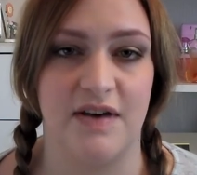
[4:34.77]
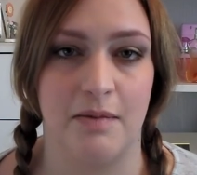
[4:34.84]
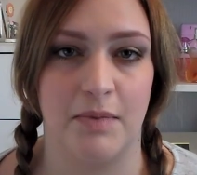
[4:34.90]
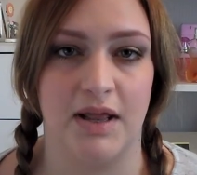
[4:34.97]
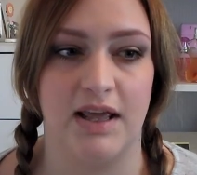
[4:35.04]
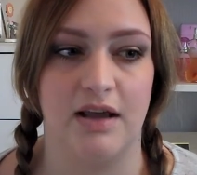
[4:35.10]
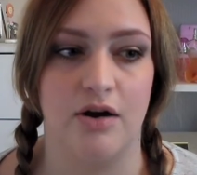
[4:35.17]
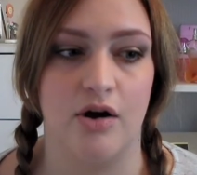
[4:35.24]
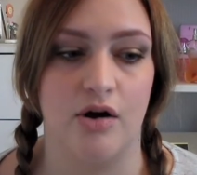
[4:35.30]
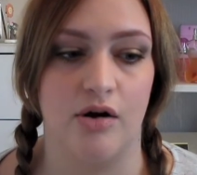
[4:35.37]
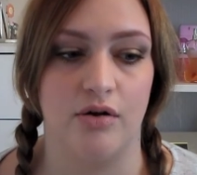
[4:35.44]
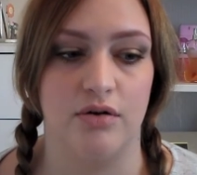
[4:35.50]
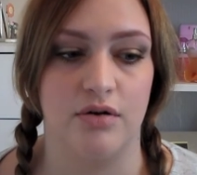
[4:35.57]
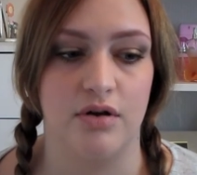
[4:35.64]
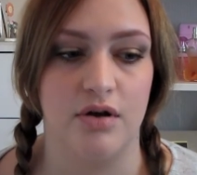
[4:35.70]
family
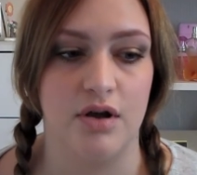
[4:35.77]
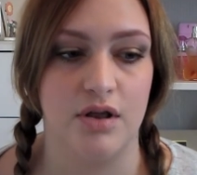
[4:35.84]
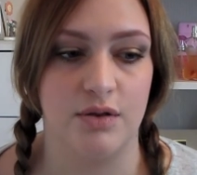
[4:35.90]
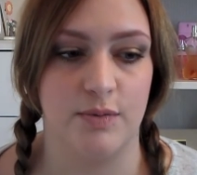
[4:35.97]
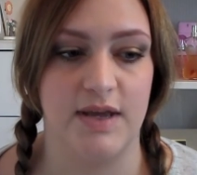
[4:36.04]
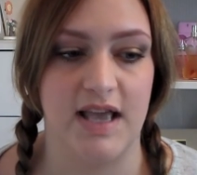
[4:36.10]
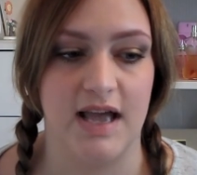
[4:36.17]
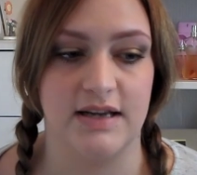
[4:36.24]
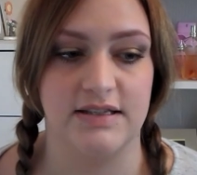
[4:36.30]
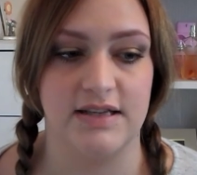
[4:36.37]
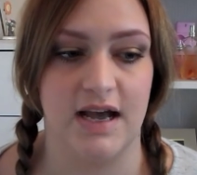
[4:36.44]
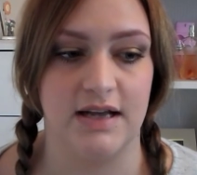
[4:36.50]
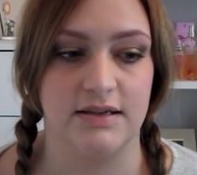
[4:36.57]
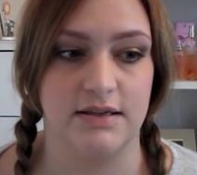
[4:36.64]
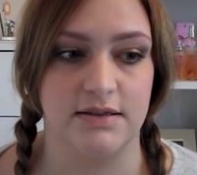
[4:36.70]
on the weekend,
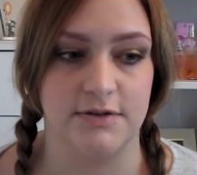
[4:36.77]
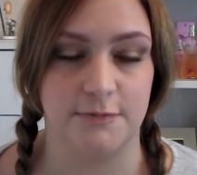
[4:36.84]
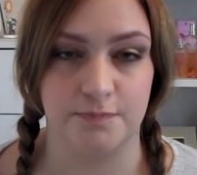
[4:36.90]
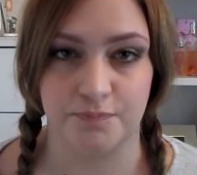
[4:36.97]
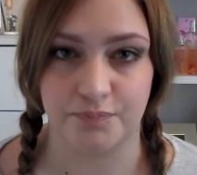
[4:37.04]
and